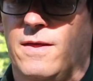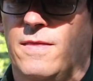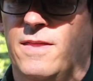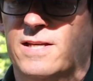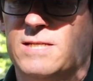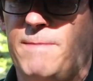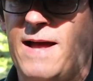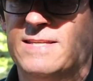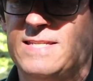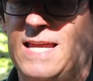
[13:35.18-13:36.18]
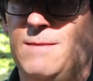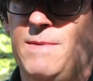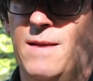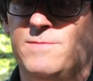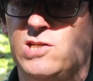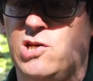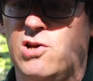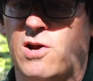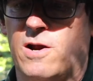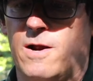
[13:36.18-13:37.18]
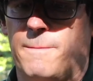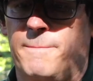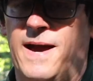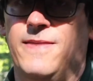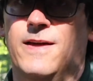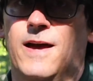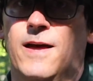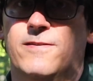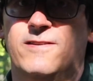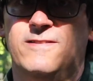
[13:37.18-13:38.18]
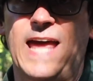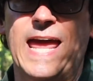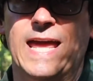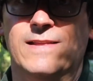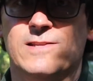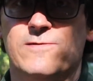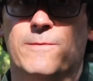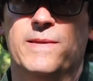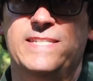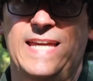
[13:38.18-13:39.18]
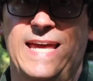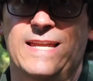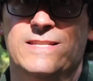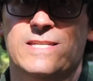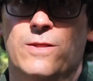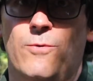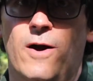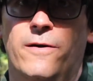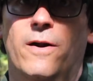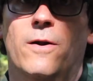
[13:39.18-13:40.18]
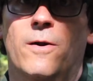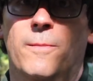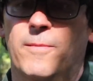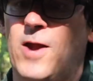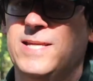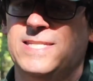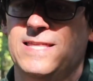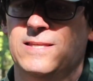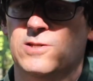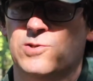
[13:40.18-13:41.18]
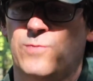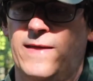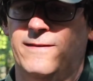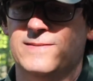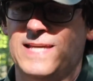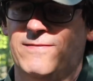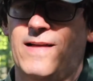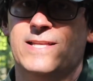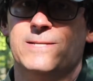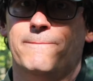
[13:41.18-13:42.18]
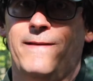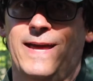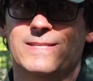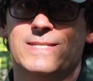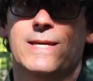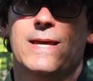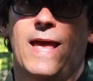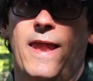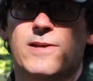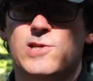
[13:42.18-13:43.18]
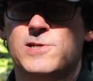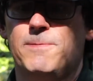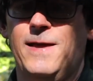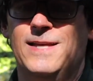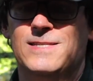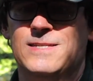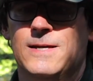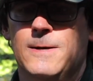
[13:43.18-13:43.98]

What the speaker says: the spots tend to be obscured by the stains from the tannins in the water. Remember I said that those wetlands have lots of plants, and as those plants